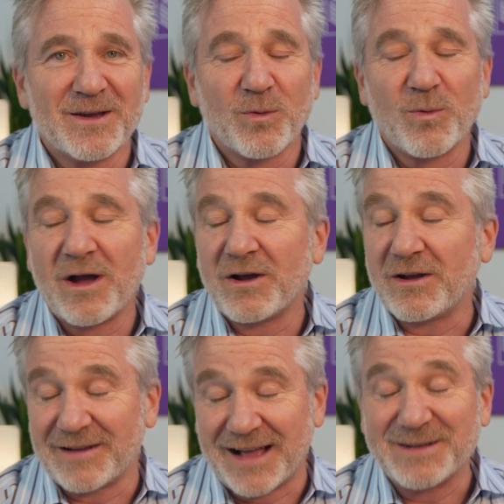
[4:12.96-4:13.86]

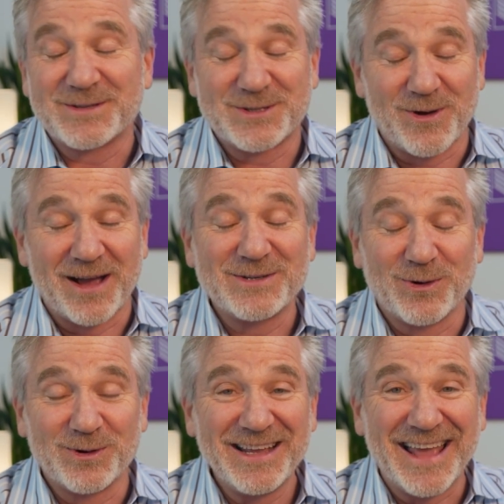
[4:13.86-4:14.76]
Well, I
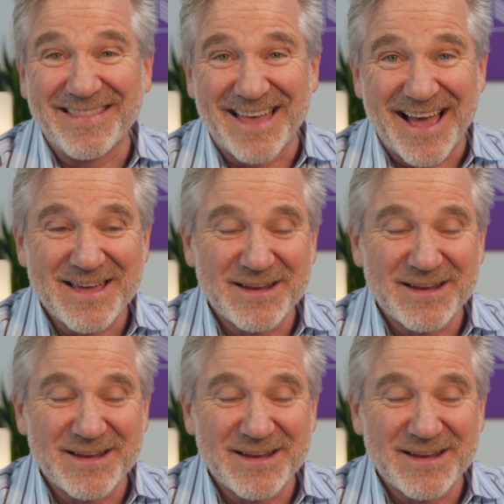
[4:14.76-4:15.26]
totally get that.